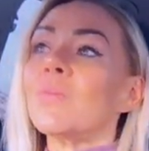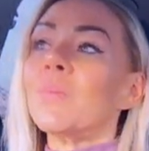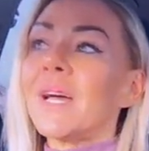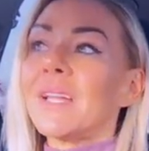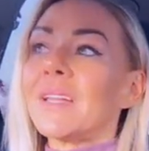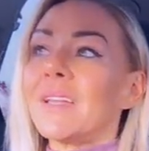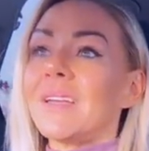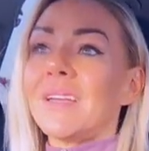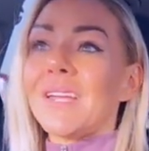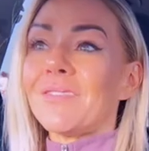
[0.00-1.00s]
But
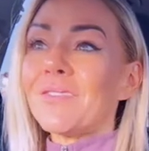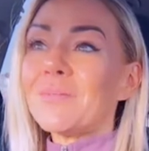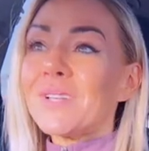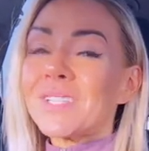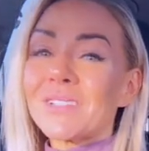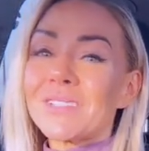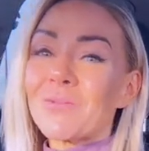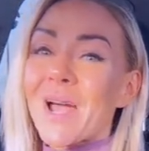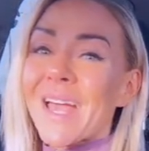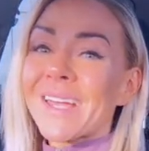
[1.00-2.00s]
if your blood sugar is
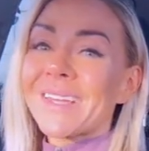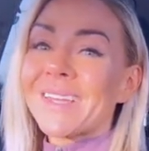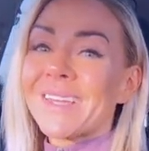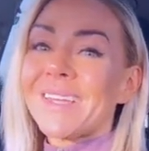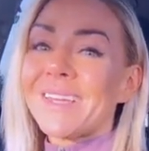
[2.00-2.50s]
whack